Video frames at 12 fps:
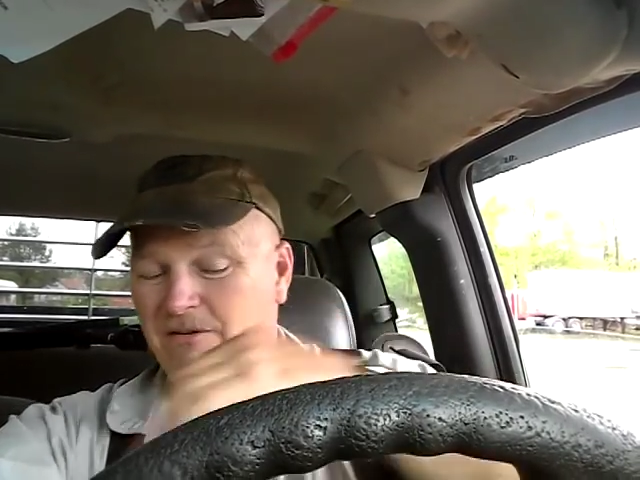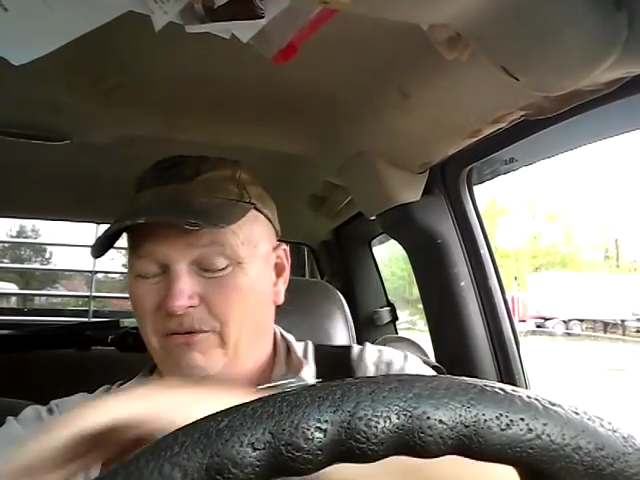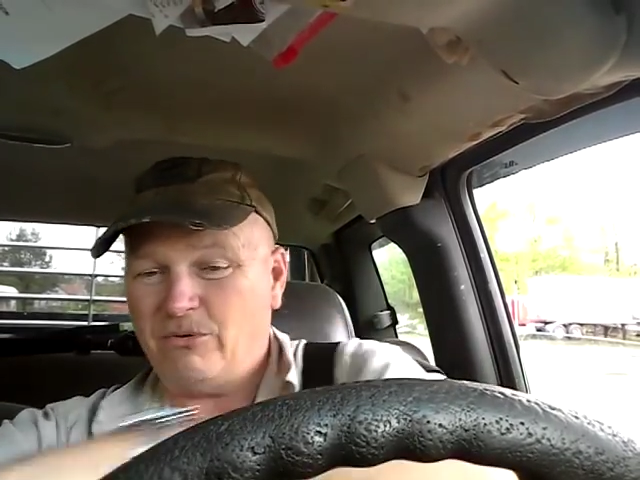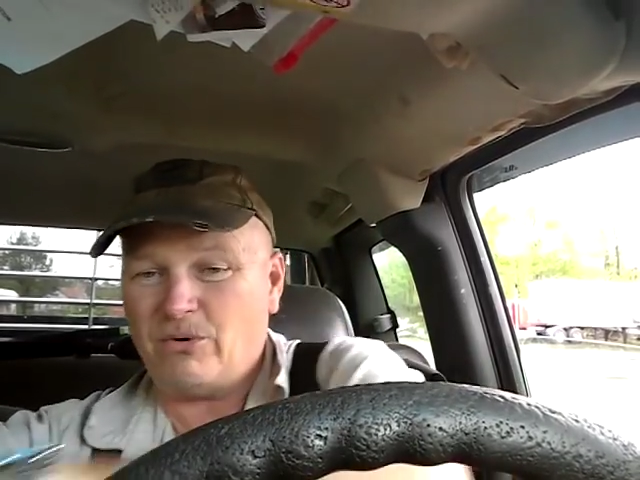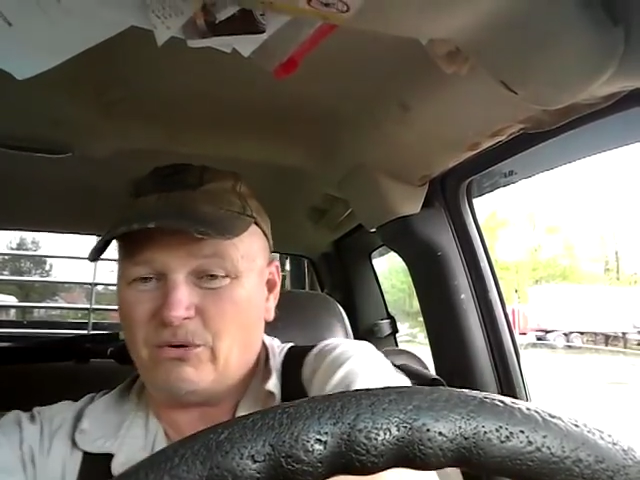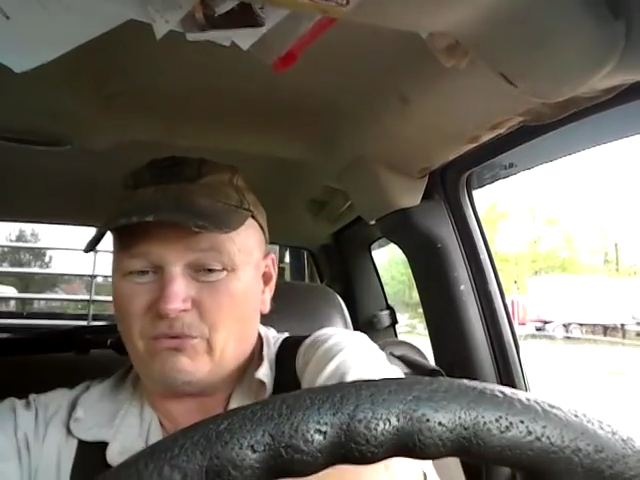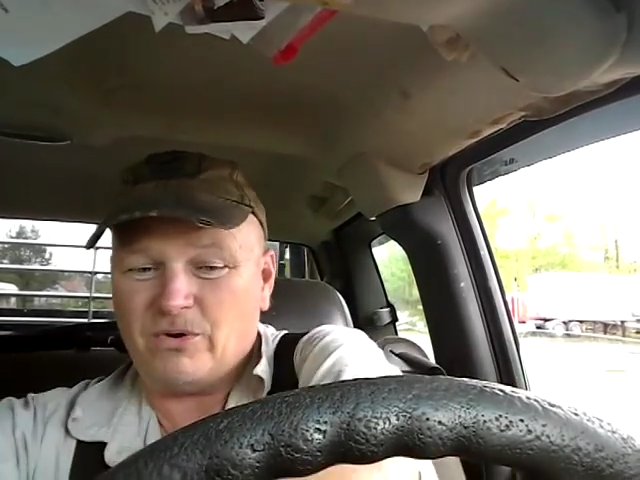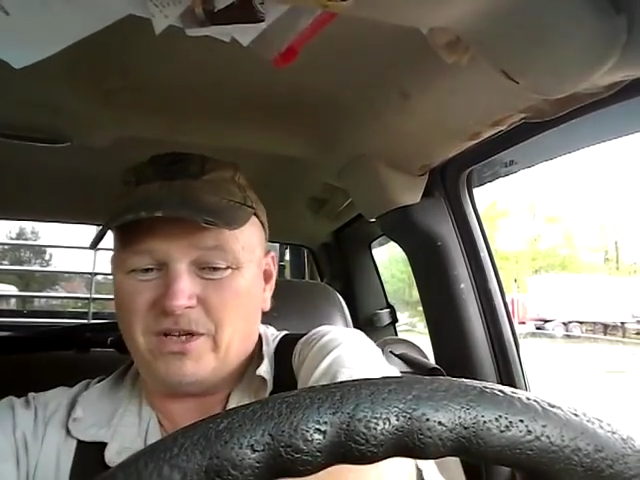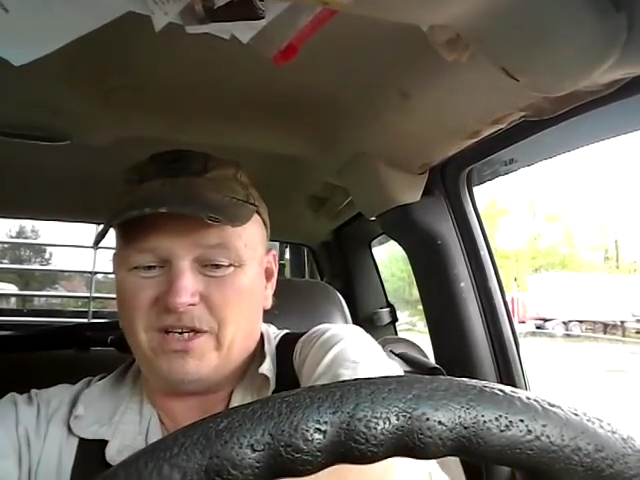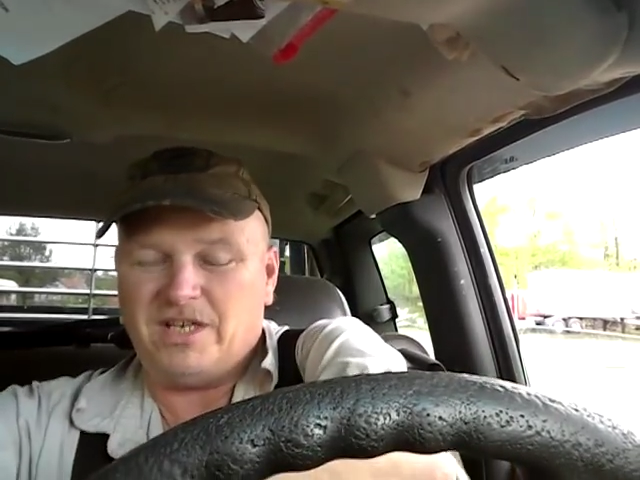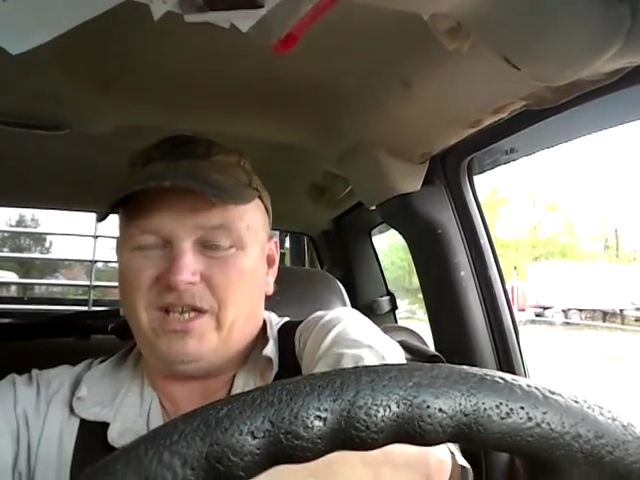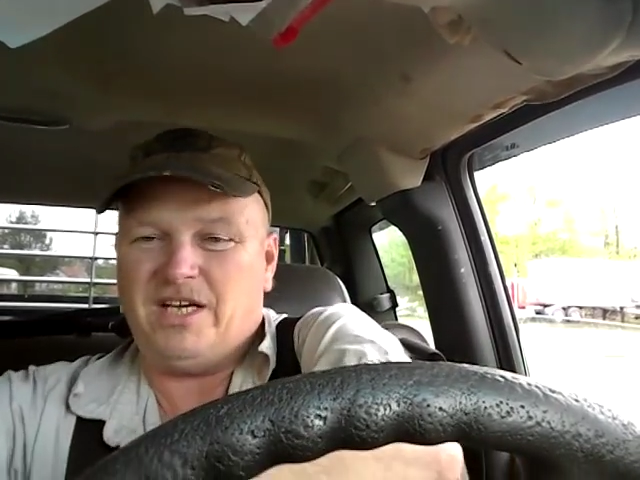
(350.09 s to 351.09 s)
you don't really
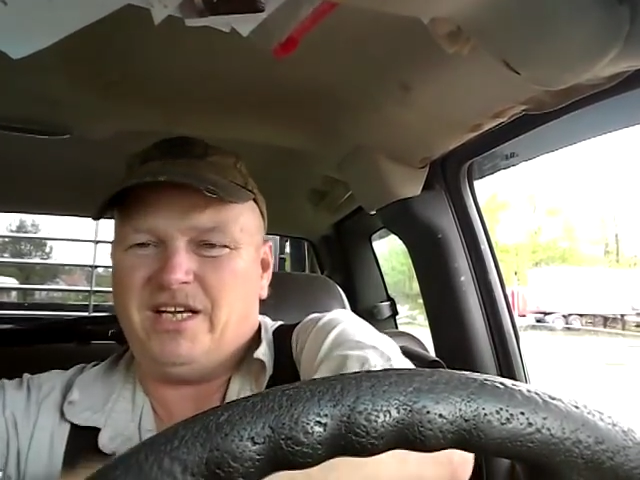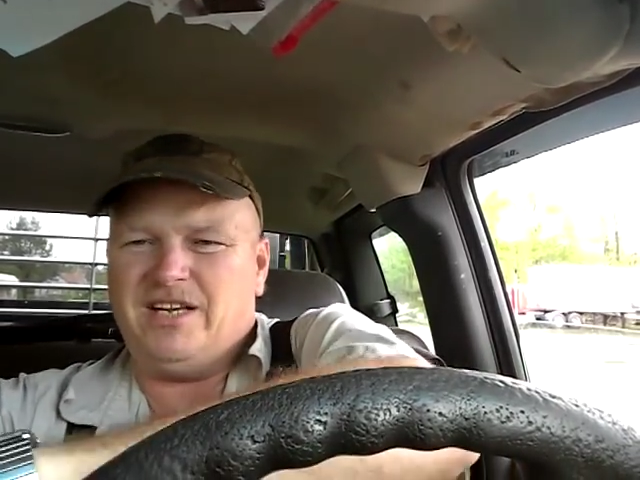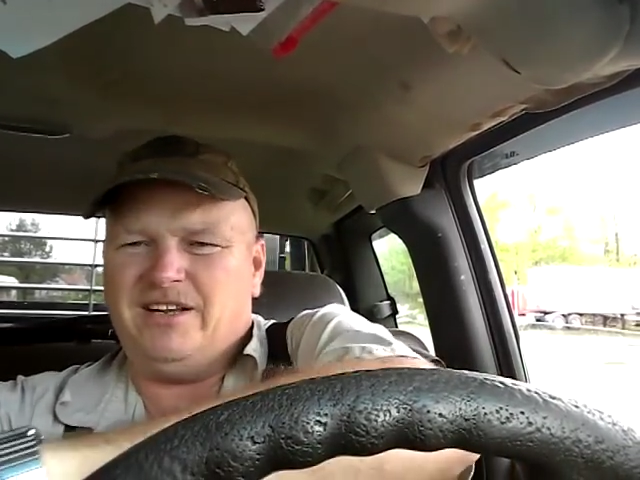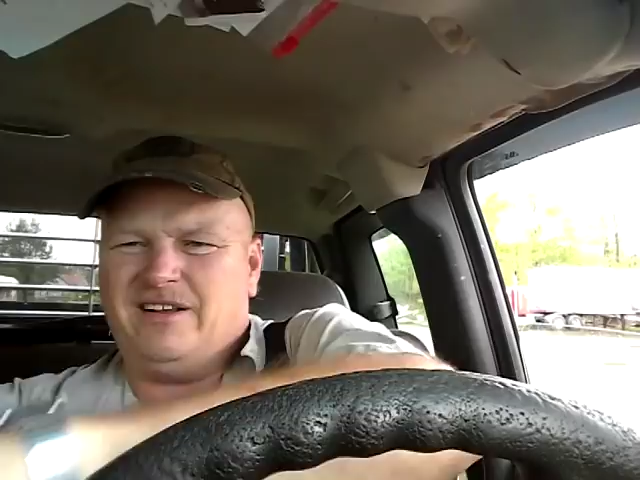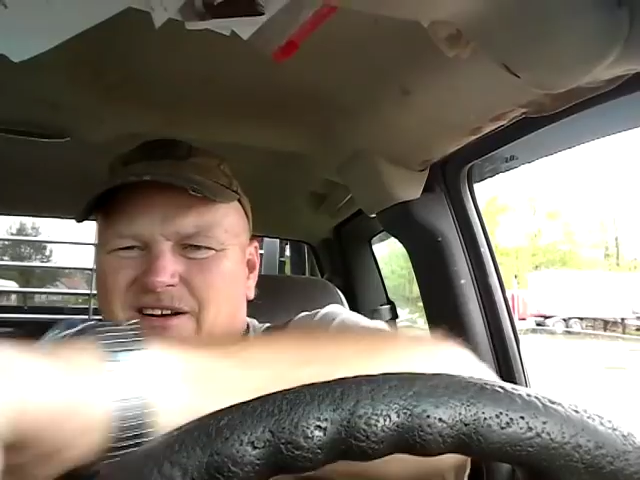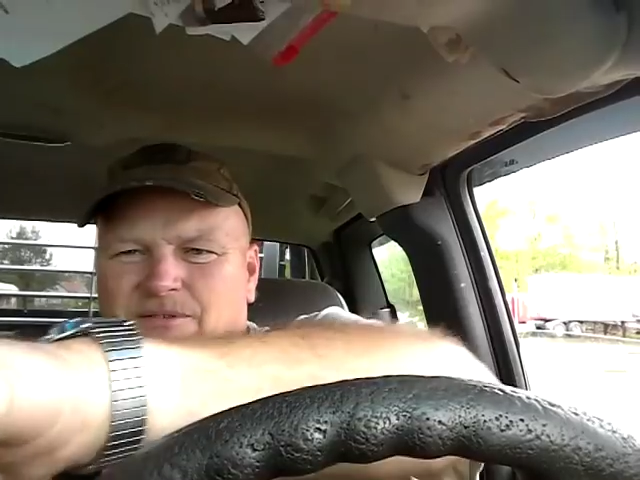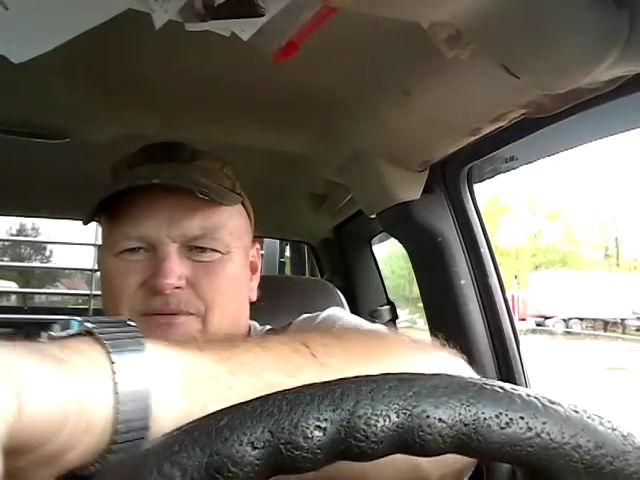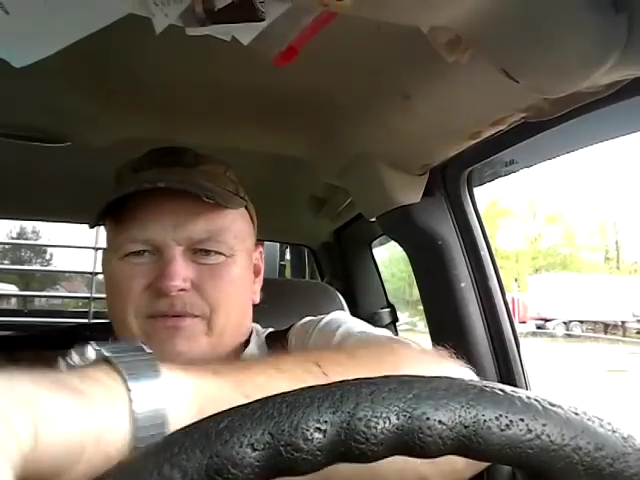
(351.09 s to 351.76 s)
need, you know.